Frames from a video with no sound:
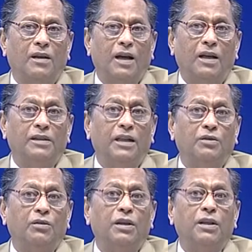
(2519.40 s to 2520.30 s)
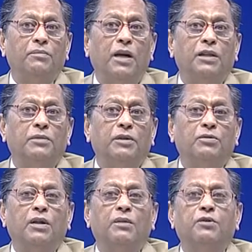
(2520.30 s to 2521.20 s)
and then only management
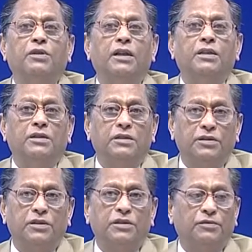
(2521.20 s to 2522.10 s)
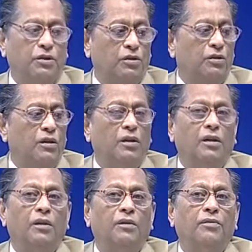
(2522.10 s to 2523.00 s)
will have to take decisions
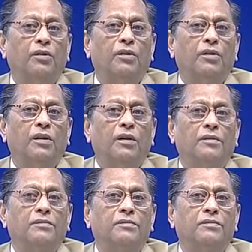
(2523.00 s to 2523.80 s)
for